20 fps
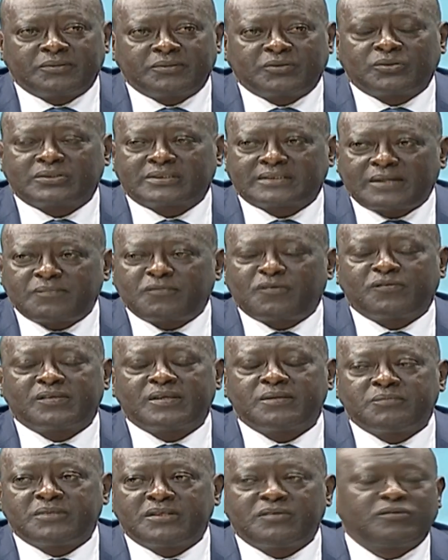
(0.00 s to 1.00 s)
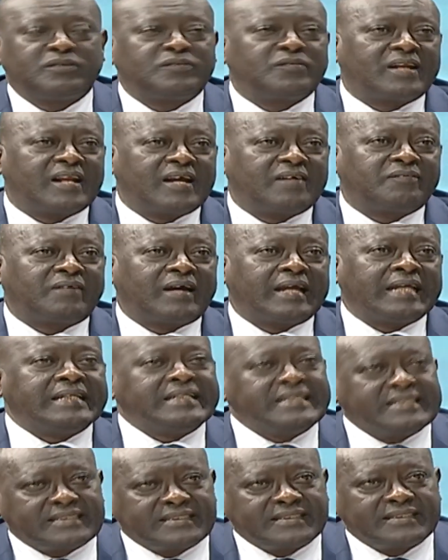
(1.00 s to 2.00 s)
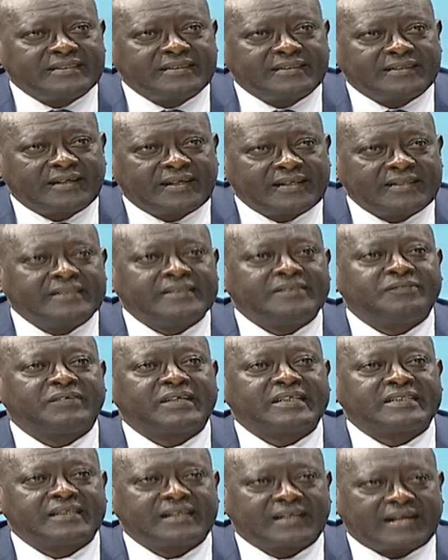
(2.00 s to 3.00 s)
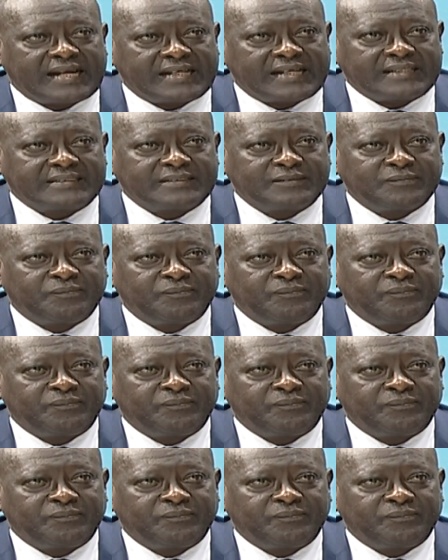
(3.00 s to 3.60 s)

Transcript: because some of them did not even have IDs, identification cards.